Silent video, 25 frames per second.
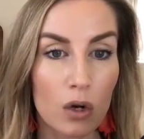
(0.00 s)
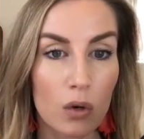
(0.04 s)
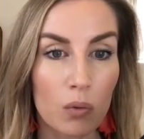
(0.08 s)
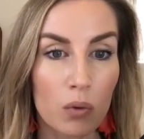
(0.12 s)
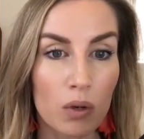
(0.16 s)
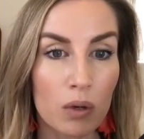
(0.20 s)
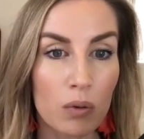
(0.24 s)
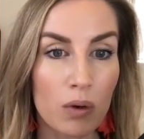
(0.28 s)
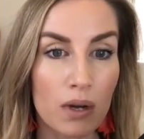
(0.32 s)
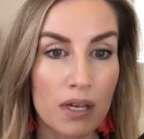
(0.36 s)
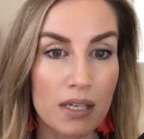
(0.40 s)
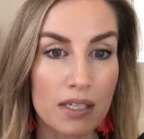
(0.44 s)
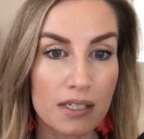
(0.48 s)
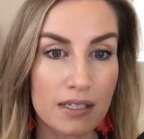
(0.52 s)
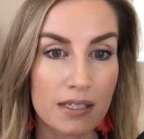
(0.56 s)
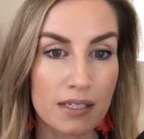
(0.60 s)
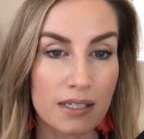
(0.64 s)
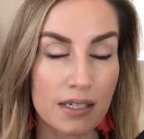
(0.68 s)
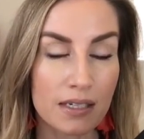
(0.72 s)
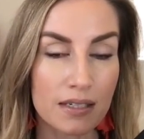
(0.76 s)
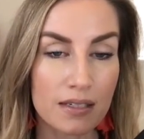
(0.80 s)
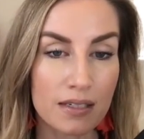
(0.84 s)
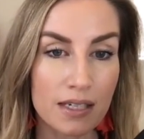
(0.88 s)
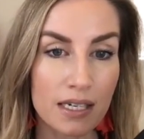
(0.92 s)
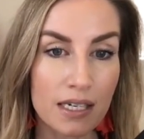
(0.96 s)
we want
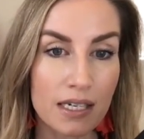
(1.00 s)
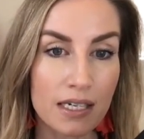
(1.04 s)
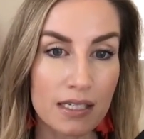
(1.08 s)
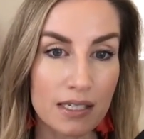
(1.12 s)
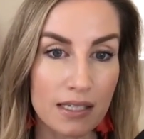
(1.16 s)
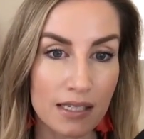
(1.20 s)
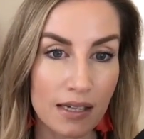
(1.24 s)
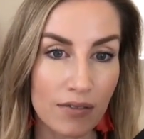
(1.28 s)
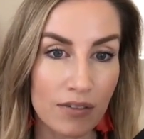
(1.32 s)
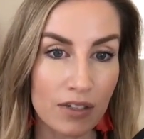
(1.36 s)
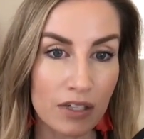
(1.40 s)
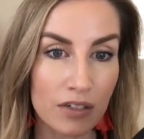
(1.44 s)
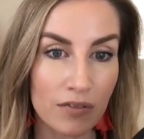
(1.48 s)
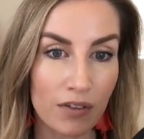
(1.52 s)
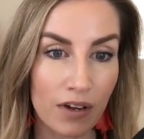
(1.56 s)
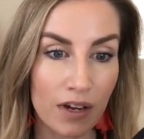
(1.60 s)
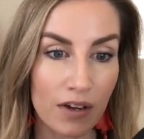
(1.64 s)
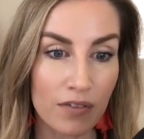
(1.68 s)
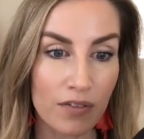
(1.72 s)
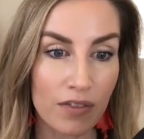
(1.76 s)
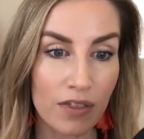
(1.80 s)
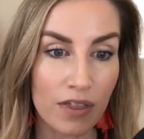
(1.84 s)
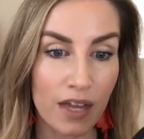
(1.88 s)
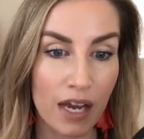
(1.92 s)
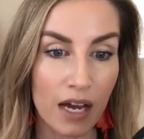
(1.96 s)
60 to
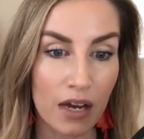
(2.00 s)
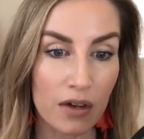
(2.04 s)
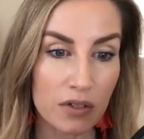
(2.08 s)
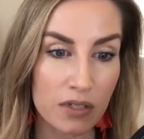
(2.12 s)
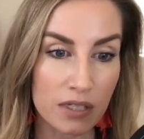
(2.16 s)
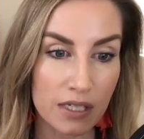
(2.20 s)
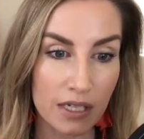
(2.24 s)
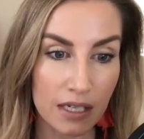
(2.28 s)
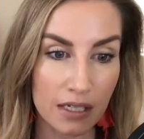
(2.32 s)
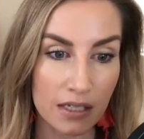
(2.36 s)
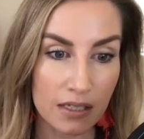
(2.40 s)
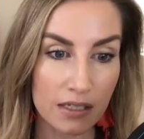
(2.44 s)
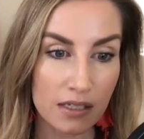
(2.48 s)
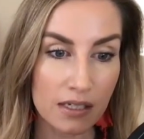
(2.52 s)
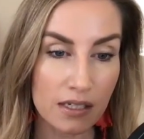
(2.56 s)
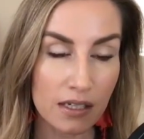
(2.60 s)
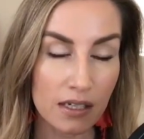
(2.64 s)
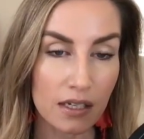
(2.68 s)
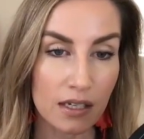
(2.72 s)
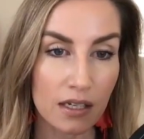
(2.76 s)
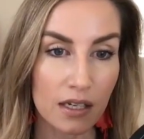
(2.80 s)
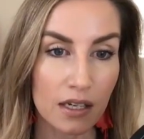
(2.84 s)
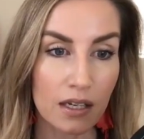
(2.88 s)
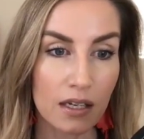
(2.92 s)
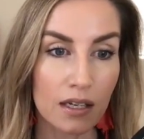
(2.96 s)
75,000
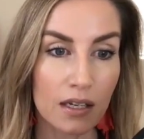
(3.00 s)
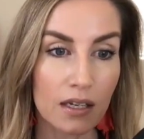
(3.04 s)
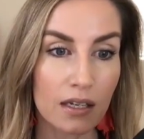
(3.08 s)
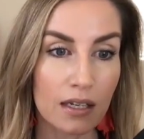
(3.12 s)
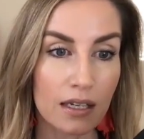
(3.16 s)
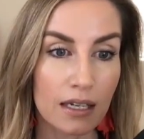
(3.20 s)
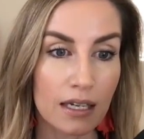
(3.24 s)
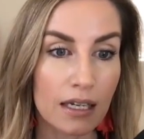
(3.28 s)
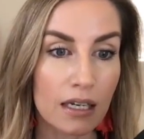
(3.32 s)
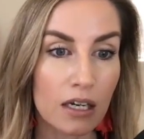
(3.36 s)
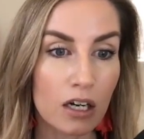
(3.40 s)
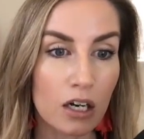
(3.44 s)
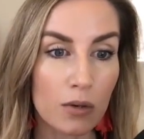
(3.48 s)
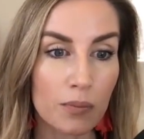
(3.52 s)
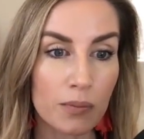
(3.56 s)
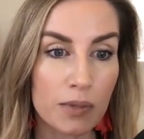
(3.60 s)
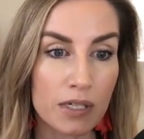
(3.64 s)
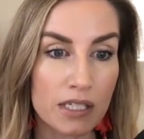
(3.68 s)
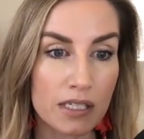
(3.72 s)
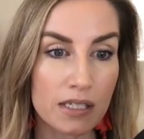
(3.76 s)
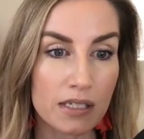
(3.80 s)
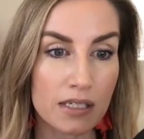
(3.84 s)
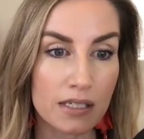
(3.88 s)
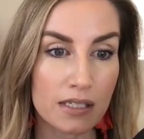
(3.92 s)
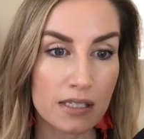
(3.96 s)
in our
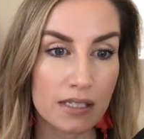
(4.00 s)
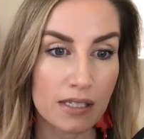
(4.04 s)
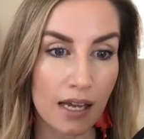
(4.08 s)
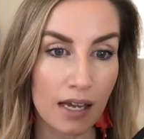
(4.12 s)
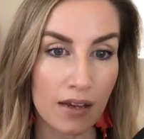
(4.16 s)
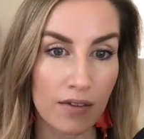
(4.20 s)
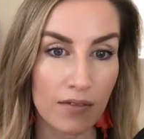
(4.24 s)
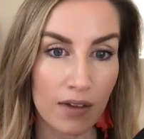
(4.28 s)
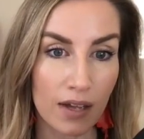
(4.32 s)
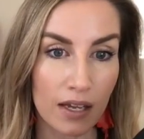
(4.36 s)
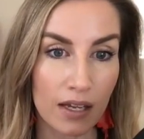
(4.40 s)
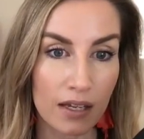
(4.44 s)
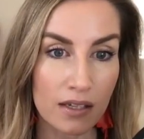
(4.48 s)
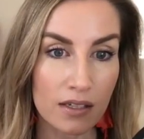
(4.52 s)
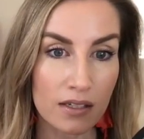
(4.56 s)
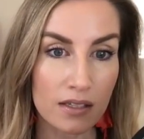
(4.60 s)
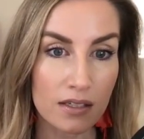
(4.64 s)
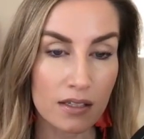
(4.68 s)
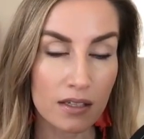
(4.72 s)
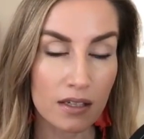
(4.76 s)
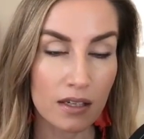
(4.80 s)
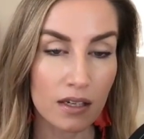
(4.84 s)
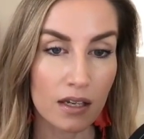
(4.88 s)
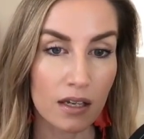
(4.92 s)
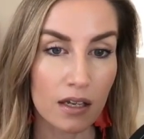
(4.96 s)
business savings